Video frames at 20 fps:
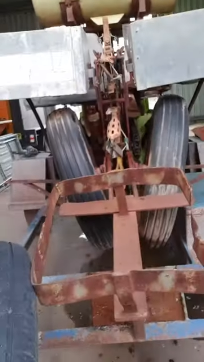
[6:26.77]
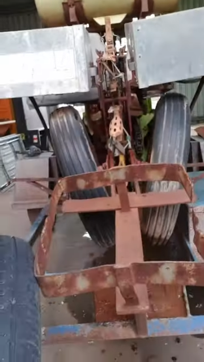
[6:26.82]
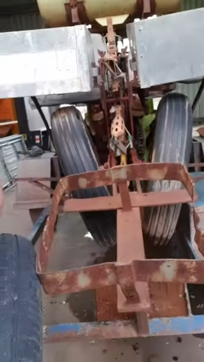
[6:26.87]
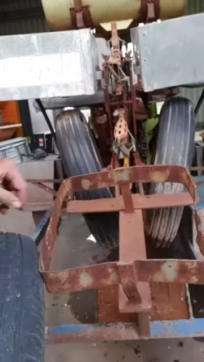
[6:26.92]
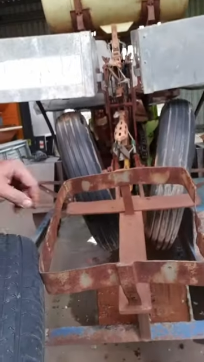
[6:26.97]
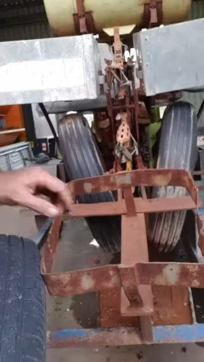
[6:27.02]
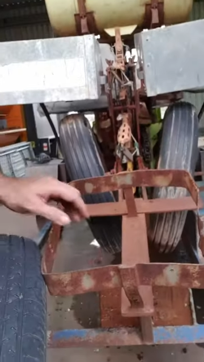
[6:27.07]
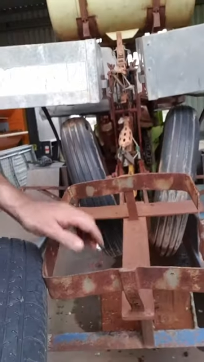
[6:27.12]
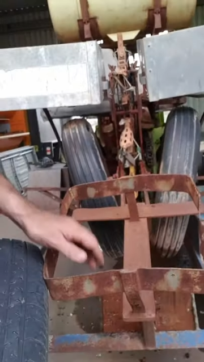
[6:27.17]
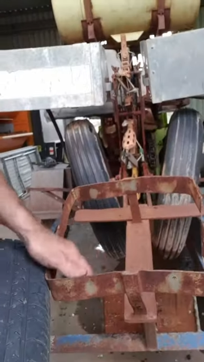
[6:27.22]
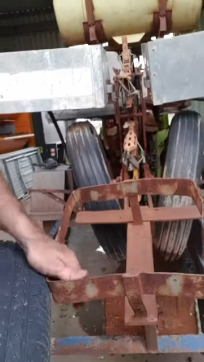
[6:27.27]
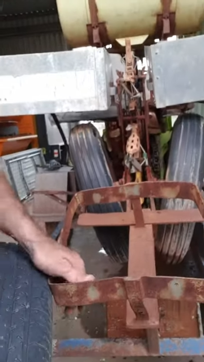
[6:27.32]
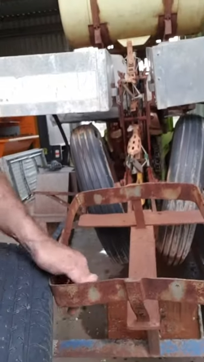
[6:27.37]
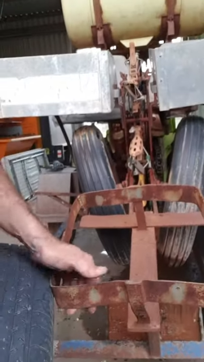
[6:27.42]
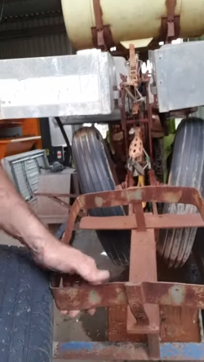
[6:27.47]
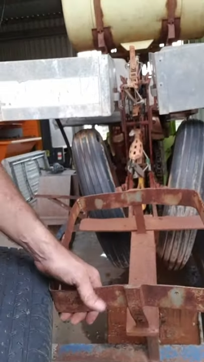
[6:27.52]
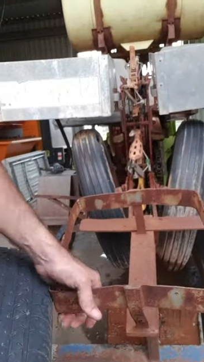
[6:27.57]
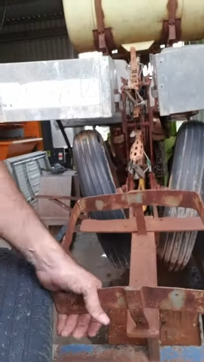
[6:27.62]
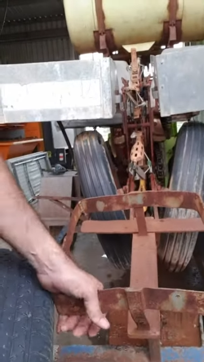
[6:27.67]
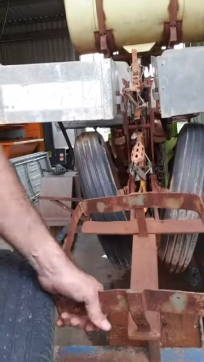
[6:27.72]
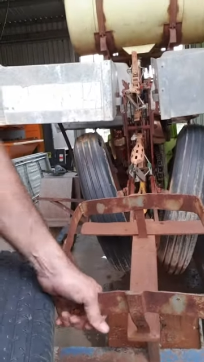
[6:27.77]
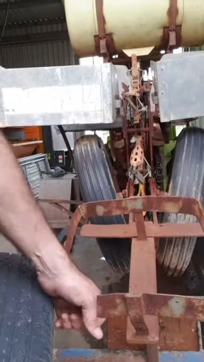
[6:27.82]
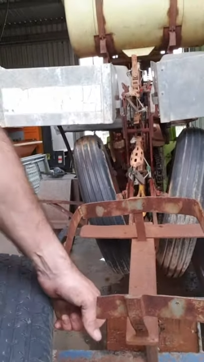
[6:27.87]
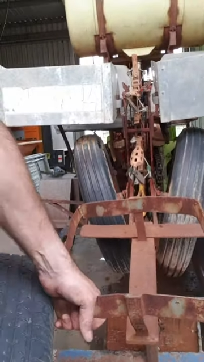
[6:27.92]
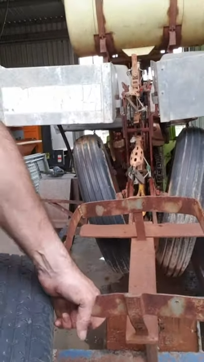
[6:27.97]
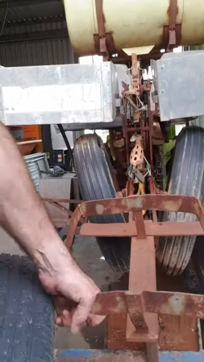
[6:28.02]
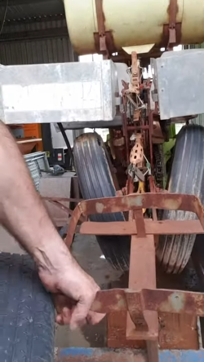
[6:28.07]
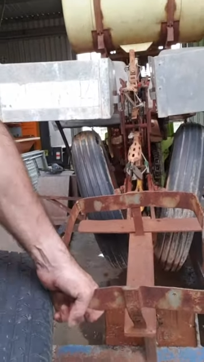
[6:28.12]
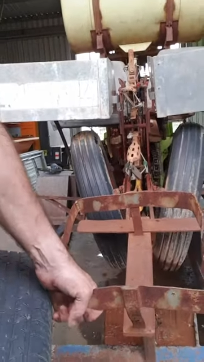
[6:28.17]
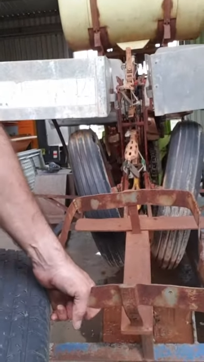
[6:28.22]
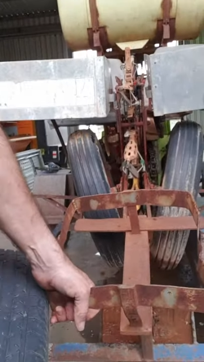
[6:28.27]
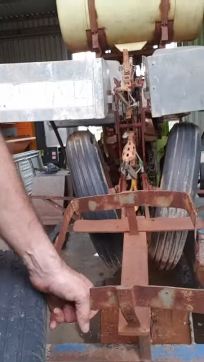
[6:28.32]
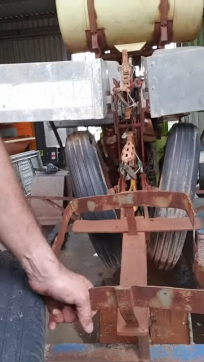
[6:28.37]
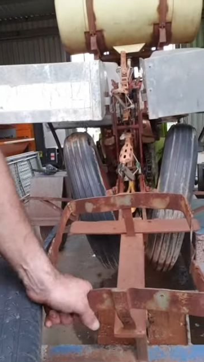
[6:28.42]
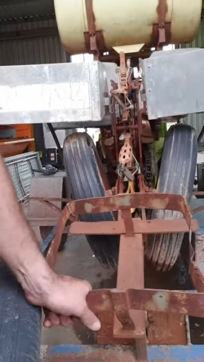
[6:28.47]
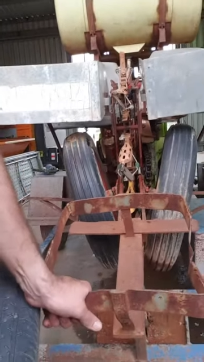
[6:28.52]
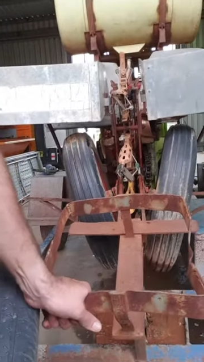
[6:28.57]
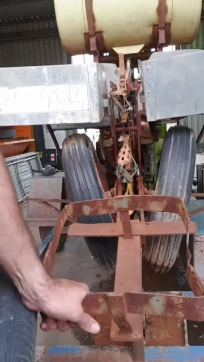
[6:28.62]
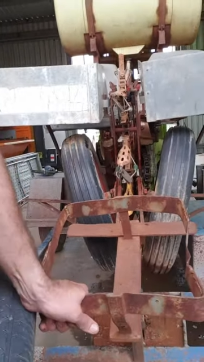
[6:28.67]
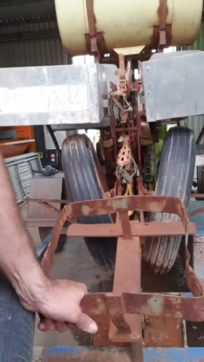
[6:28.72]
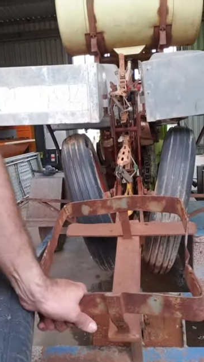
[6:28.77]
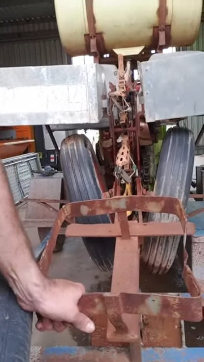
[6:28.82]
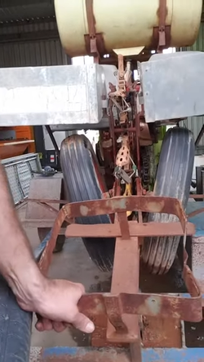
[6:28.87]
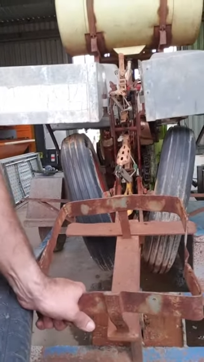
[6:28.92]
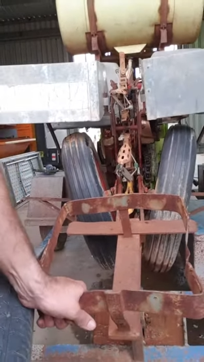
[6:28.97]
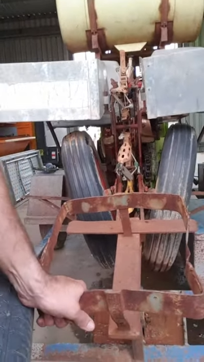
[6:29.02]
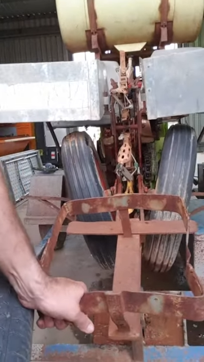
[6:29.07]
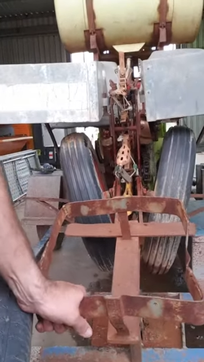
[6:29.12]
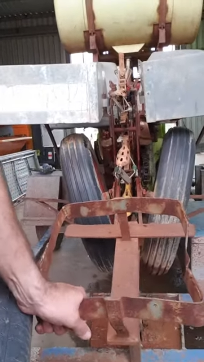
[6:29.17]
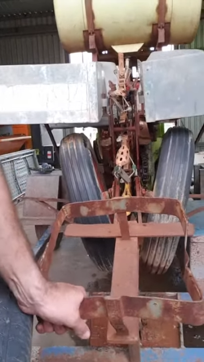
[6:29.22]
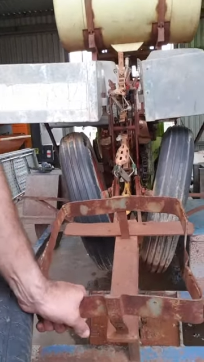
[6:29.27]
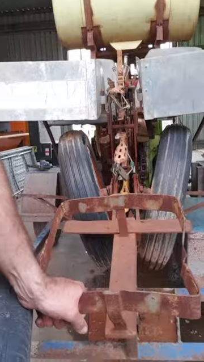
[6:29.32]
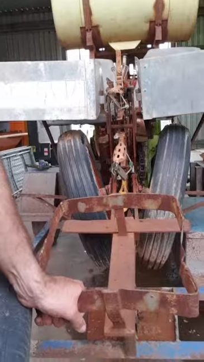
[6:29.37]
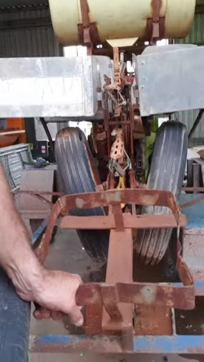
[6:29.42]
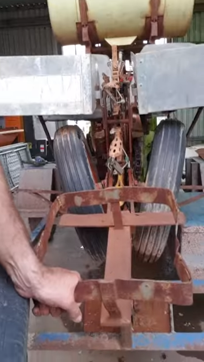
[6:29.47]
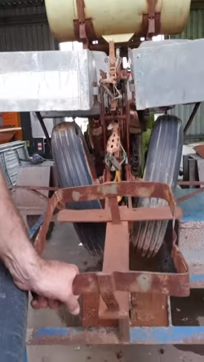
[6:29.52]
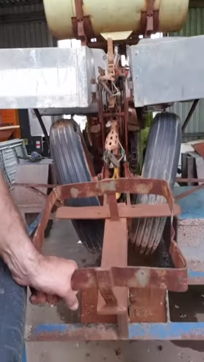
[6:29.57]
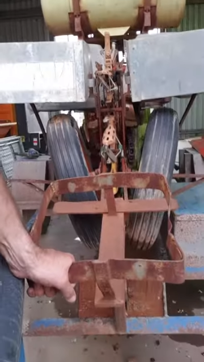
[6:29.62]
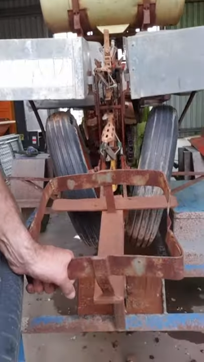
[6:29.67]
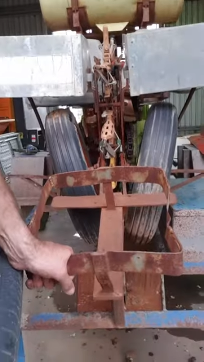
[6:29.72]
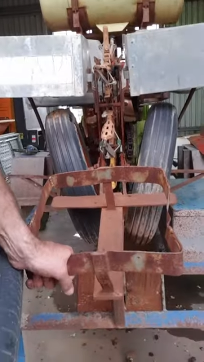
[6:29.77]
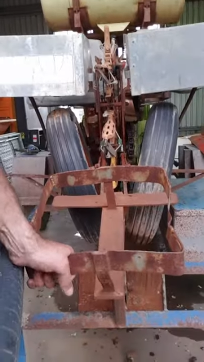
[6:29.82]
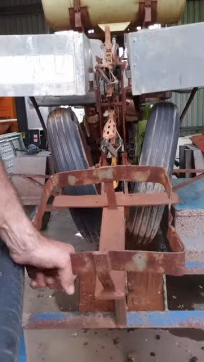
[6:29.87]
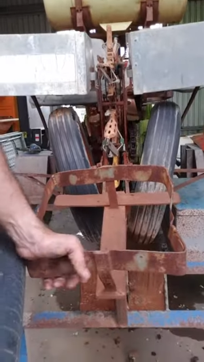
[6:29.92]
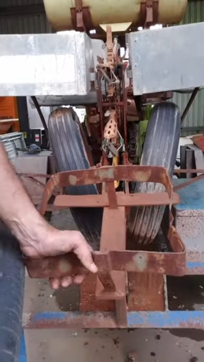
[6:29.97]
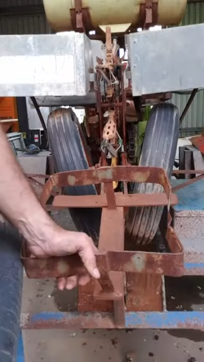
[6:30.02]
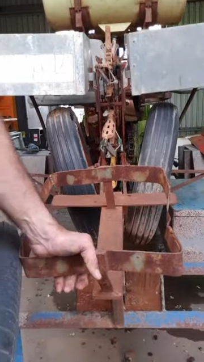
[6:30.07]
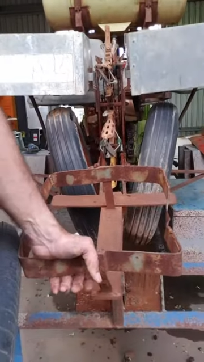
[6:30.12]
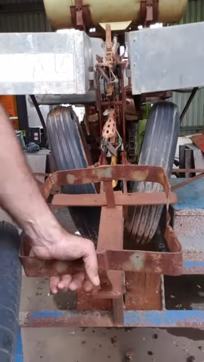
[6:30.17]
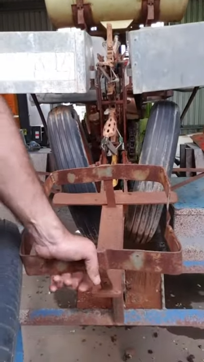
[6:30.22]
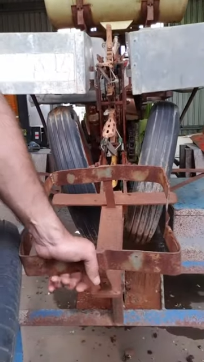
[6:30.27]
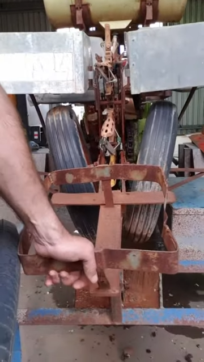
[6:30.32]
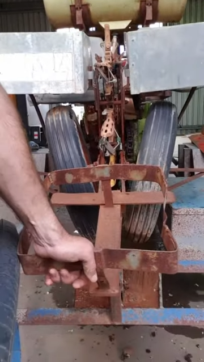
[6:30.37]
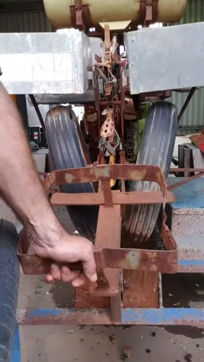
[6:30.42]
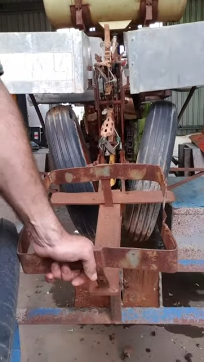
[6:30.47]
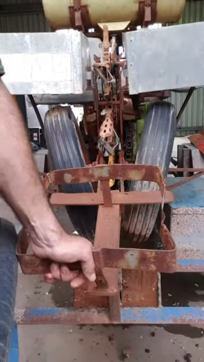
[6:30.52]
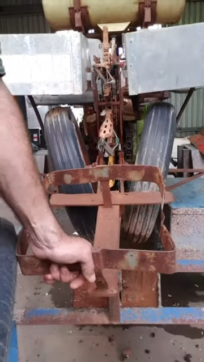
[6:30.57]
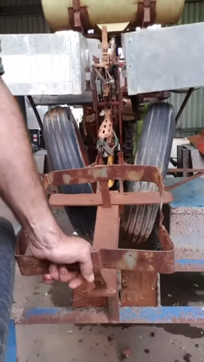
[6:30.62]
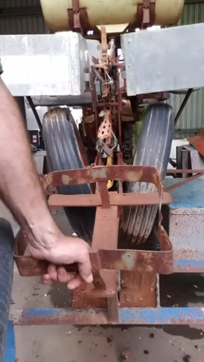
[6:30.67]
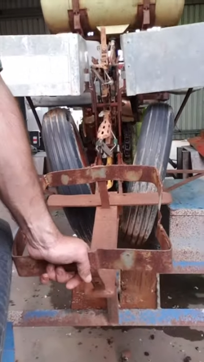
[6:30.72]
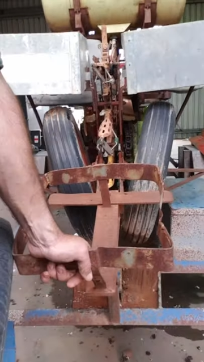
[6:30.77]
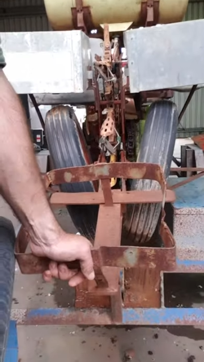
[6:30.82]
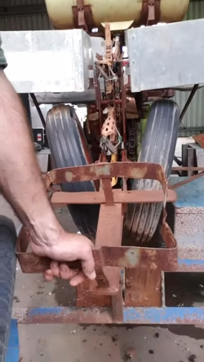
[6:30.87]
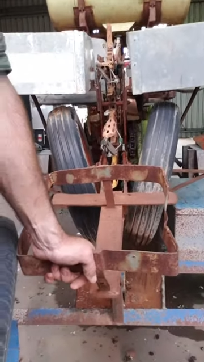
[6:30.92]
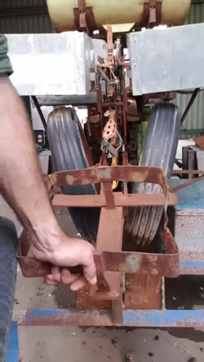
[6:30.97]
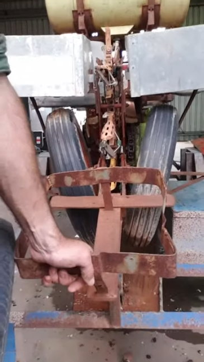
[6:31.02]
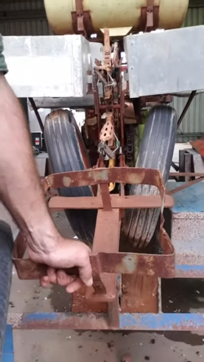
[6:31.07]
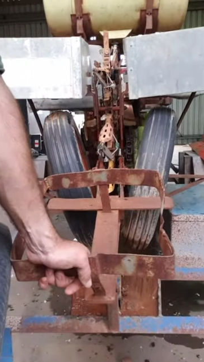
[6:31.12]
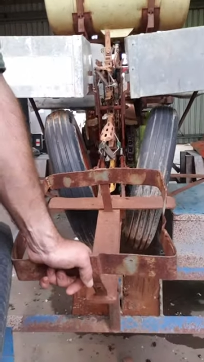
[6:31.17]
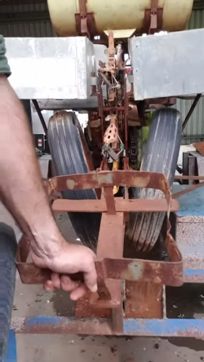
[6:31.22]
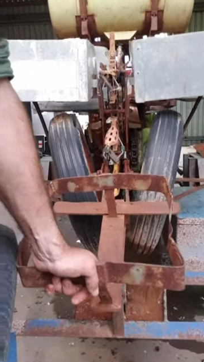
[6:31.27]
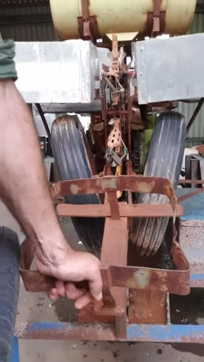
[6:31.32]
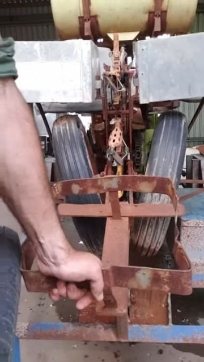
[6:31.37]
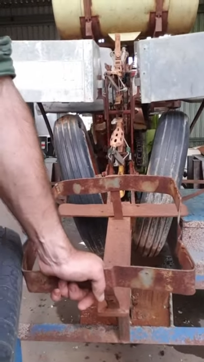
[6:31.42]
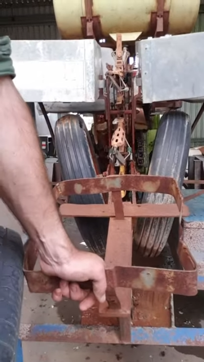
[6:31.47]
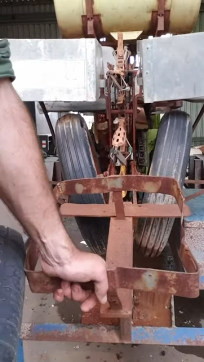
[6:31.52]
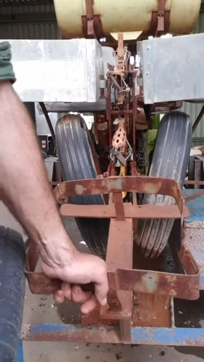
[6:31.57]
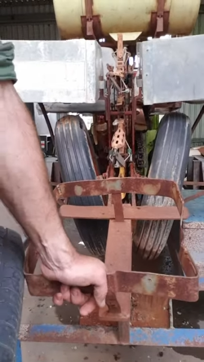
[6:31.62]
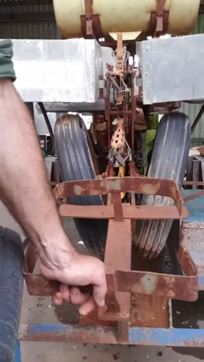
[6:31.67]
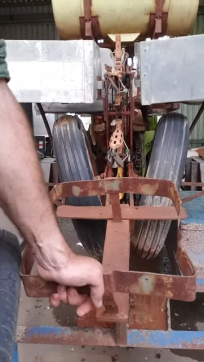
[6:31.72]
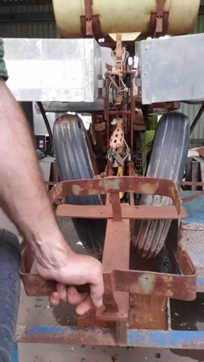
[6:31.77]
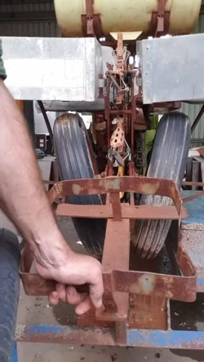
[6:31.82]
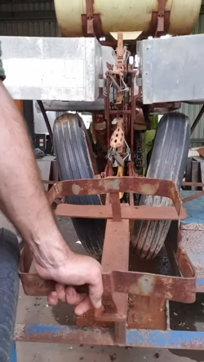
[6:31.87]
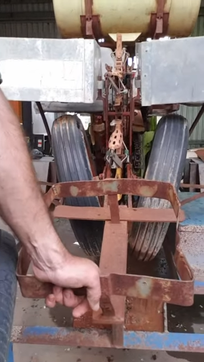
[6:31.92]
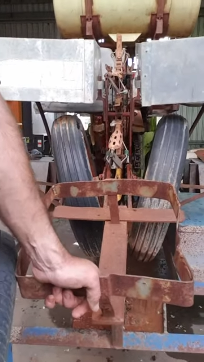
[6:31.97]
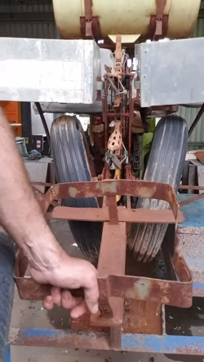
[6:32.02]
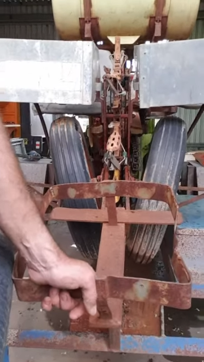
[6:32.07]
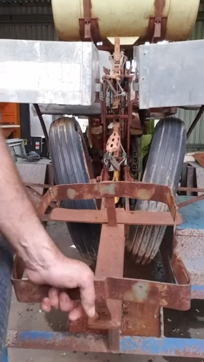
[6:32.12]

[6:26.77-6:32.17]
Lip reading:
Nobody's mouth can be seen.